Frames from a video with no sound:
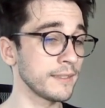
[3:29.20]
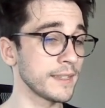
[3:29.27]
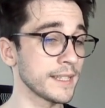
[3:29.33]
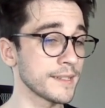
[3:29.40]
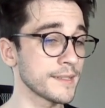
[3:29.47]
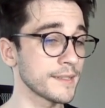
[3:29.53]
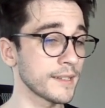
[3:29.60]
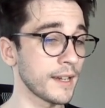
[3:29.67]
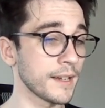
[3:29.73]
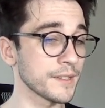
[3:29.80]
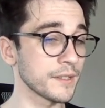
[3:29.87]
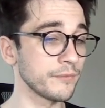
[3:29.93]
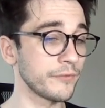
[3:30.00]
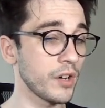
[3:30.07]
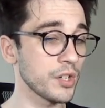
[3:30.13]
this
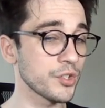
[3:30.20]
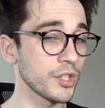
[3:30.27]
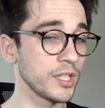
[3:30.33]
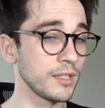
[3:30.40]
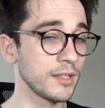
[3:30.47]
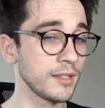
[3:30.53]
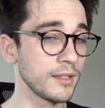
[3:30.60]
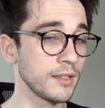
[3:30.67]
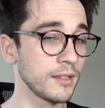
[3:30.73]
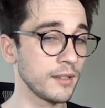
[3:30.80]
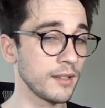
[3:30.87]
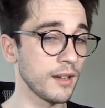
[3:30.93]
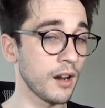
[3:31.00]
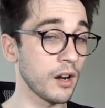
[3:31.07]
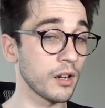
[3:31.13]
custom function.
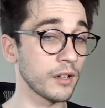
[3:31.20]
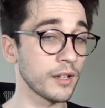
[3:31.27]
Our